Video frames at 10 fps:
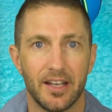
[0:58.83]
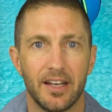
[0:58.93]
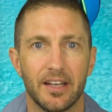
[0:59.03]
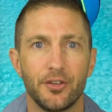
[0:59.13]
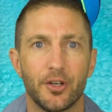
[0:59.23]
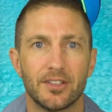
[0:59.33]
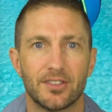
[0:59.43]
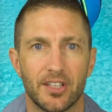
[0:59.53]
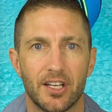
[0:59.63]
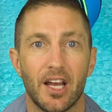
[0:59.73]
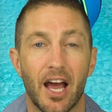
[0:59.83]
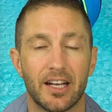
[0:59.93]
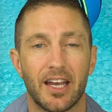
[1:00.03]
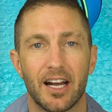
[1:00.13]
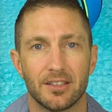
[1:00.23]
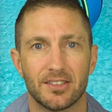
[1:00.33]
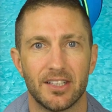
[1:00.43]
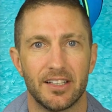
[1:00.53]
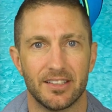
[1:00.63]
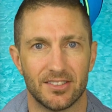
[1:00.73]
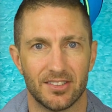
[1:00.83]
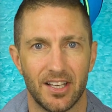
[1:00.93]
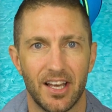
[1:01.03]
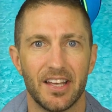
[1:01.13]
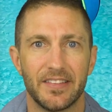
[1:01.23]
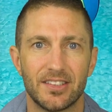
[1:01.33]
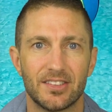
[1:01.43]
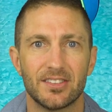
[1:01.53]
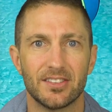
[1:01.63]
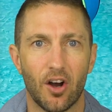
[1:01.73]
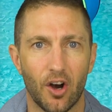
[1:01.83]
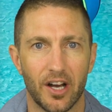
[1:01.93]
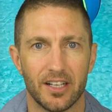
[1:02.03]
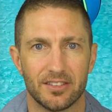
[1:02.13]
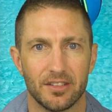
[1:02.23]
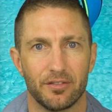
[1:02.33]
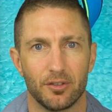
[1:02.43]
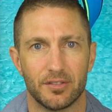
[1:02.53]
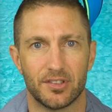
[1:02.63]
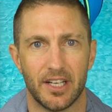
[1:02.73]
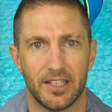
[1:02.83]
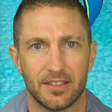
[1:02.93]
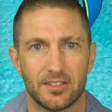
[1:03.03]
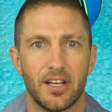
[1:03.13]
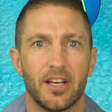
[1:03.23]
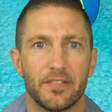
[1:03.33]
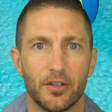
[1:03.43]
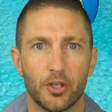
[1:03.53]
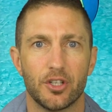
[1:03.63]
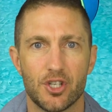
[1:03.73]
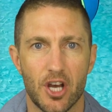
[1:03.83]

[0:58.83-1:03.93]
Here you can see account settings. This is the highest level of settings that you can